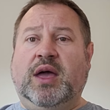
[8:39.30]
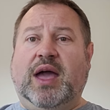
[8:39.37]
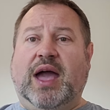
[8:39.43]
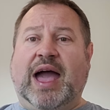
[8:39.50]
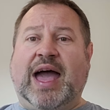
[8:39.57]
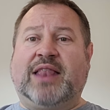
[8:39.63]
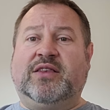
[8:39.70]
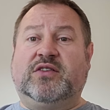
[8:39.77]

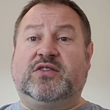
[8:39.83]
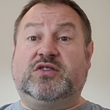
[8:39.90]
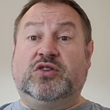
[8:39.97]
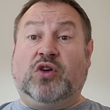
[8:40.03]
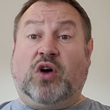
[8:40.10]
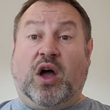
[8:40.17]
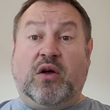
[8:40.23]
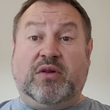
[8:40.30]
and
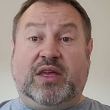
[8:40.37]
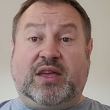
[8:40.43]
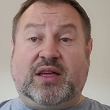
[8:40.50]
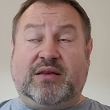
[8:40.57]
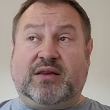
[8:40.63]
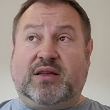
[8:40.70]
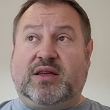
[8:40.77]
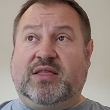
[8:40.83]
not only
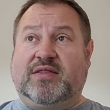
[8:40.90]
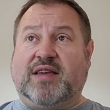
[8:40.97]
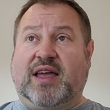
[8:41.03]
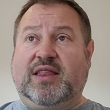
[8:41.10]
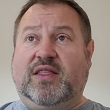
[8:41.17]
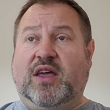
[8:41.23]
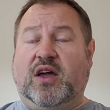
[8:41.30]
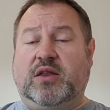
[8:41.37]

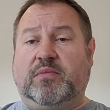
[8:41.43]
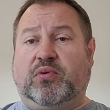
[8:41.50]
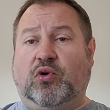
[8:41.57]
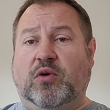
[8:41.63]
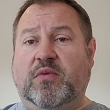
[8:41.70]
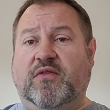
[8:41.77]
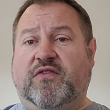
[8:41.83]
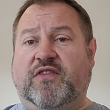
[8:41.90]
containing the
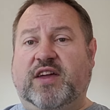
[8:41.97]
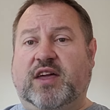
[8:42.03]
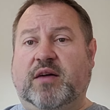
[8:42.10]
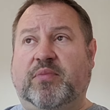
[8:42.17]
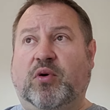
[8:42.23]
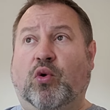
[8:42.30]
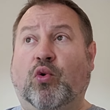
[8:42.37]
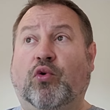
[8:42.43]
unemployment figure,
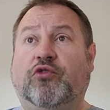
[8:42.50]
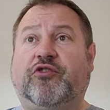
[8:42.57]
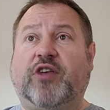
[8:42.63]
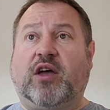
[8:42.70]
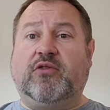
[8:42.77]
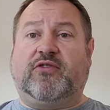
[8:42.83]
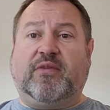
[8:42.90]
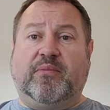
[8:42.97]
but
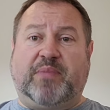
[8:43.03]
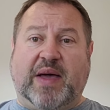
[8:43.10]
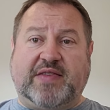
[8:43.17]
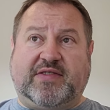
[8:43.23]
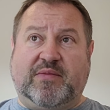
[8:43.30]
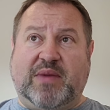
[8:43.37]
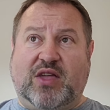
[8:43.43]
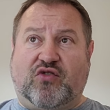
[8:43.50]
also some
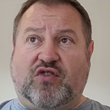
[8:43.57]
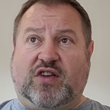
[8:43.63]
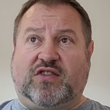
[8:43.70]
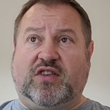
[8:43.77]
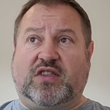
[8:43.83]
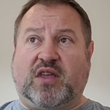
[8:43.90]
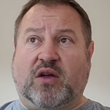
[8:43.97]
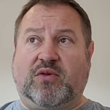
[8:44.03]
better metrics
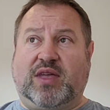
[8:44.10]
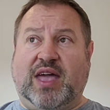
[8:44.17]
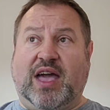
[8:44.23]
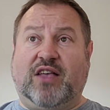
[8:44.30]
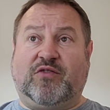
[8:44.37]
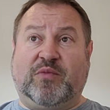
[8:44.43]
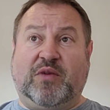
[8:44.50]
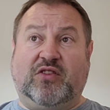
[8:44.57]
that don't
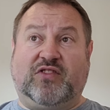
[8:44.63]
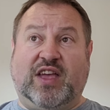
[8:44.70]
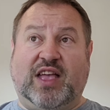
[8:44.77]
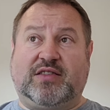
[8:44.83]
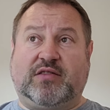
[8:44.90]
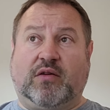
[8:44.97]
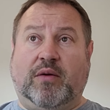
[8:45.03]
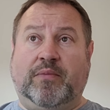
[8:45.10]
get as much
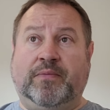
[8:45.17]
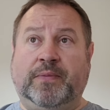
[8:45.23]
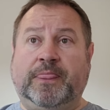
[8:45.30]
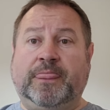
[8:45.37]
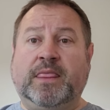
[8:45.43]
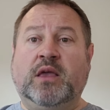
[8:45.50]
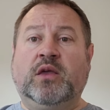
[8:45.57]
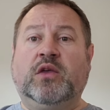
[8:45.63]
airtime.
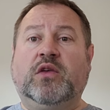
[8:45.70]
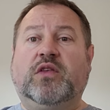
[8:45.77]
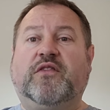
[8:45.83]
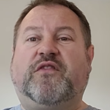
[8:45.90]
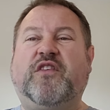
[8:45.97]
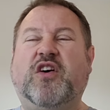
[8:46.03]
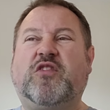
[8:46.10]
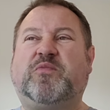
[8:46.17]
The
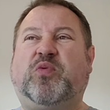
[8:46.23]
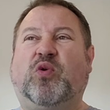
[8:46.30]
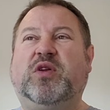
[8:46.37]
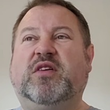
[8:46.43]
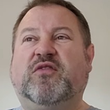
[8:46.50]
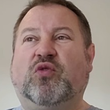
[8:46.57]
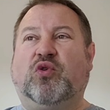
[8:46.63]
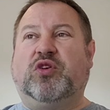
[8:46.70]
first point
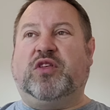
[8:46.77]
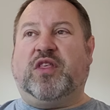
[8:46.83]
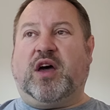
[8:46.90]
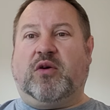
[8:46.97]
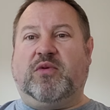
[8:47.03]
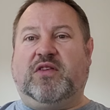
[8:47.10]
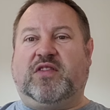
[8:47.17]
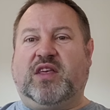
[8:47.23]
of order,
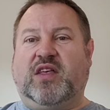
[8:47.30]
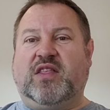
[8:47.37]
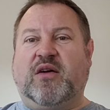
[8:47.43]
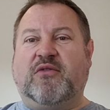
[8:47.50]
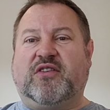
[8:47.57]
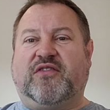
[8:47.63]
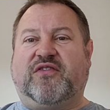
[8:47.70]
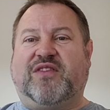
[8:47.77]
though, is that there
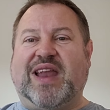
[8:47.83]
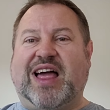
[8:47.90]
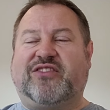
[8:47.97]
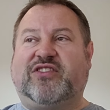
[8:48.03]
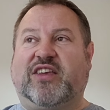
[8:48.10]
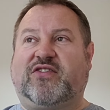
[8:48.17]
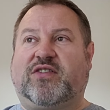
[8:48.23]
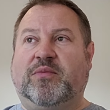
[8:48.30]
was a
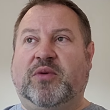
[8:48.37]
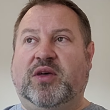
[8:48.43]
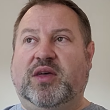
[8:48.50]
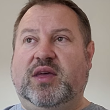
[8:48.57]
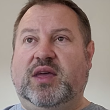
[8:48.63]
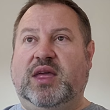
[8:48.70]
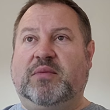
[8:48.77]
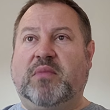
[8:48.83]
flash estimate
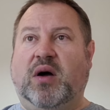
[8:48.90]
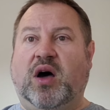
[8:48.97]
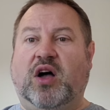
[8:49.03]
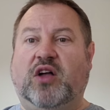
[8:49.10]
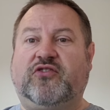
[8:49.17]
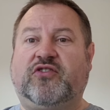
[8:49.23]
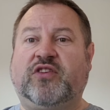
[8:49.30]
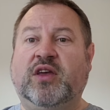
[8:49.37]
in
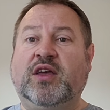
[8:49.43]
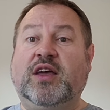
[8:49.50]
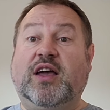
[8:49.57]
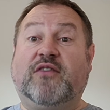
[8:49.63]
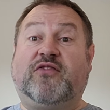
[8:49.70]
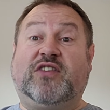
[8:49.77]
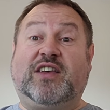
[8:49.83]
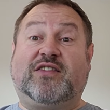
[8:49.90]
March
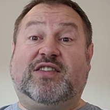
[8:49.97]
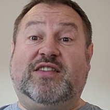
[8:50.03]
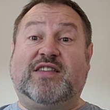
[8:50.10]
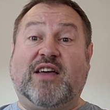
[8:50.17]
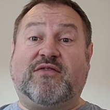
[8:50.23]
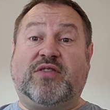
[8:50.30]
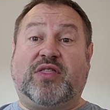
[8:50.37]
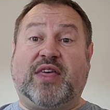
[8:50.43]
of
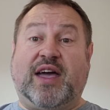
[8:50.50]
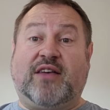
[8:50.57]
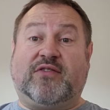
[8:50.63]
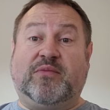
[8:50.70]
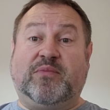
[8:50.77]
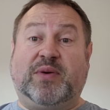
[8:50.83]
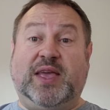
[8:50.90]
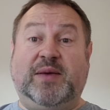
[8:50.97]

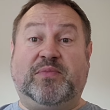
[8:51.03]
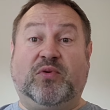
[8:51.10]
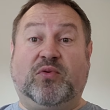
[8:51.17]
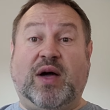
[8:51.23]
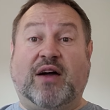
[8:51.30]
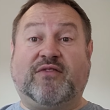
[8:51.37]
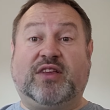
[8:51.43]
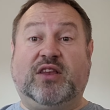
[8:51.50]
67,000 people
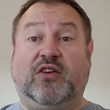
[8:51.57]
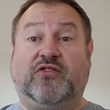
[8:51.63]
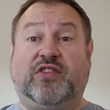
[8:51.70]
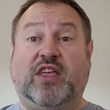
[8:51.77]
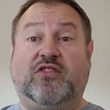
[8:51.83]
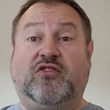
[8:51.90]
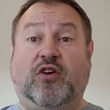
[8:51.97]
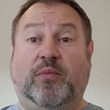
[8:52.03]
having lost
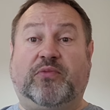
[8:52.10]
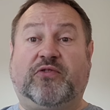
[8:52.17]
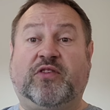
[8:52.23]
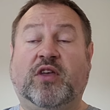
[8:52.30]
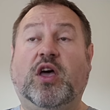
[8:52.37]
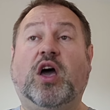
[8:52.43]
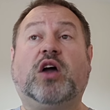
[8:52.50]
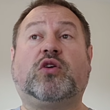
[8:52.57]
their jobs,
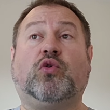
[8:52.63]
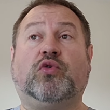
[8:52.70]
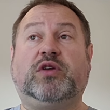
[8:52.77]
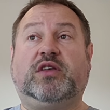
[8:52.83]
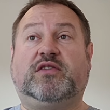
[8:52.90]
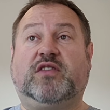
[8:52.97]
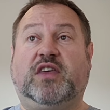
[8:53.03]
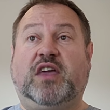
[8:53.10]

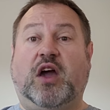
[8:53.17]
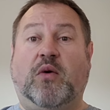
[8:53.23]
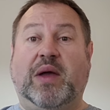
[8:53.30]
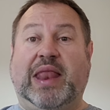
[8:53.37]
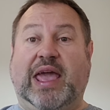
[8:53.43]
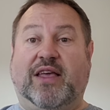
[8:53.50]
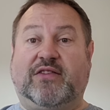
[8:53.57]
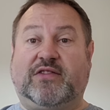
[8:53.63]
according to the
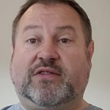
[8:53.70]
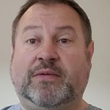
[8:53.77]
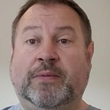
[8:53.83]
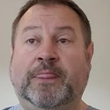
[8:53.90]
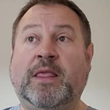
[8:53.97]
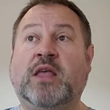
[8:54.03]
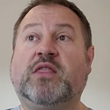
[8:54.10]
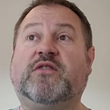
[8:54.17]
ONS.
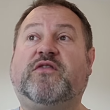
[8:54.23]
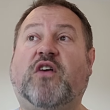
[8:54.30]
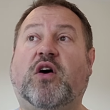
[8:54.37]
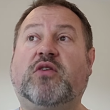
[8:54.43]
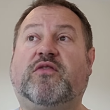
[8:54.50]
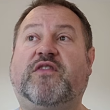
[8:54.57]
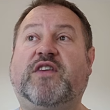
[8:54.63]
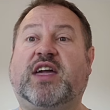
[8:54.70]
The
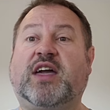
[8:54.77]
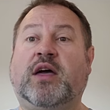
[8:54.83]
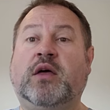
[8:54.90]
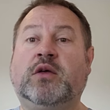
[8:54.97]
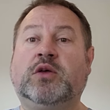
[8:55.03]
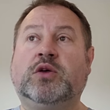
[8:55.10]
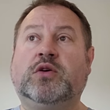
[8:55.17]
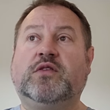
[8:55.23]
final figure,
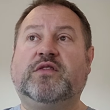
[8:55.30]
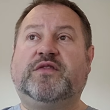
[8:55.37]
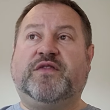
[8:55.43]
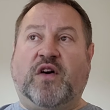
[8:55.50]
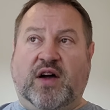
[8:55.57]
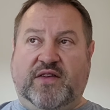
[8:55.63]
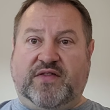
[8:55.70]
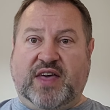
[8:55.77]

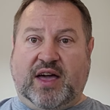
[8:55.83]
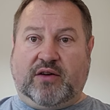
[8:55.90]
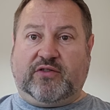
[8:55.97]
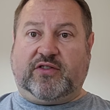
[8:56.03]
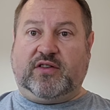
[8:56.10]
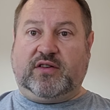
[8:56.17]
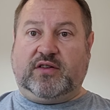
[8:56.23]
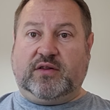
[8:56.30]

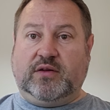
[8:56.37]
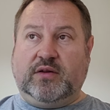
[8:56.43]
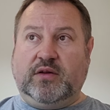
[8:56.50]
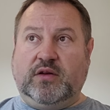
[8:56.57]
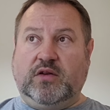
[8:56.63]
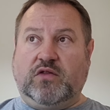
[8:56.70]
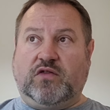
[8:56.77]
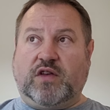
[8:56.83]
5,000.
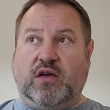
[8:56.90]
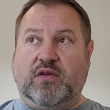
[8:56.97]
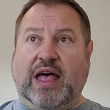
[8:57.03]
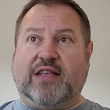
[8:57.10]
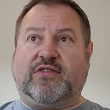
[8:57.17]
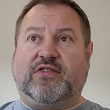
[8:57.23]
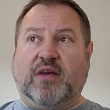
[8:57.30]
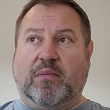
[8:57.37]
So
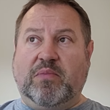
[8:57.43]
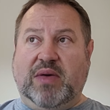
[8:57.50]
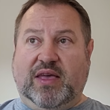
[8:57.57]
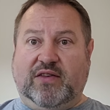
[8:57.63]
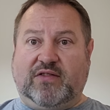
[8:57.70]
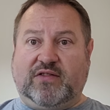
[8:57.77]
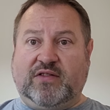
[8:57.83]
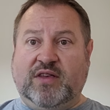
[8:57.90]
that's some
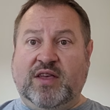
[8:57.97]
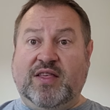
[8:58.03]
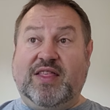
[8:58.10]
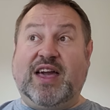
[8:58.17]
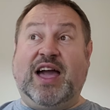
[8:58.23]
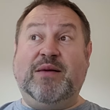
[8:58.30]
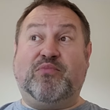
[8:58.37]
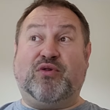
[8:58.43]
miss. The
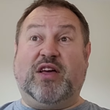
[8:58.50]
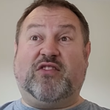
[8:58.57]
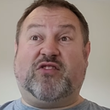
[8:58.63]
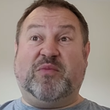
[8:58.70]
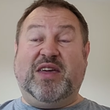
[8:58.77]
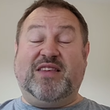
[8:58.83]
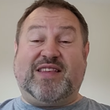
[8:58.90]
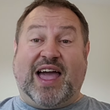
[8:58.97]
April
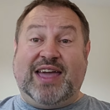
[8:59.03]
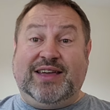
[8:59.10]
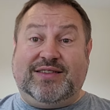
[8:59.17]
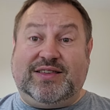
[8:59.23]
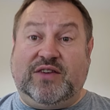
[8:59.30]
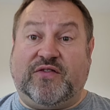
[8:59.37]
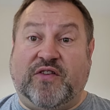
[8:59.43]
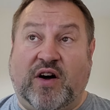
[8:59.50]
estimate is
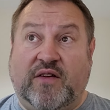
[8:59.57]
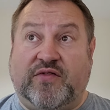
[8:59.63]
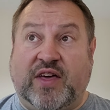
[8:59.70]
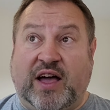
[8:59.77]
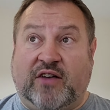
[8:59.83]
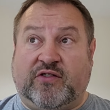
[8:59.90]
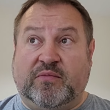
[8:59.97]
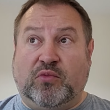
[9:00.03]

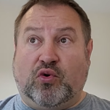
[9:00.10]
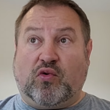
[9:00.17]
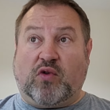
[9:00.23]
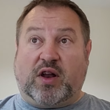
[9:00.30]
85,000 more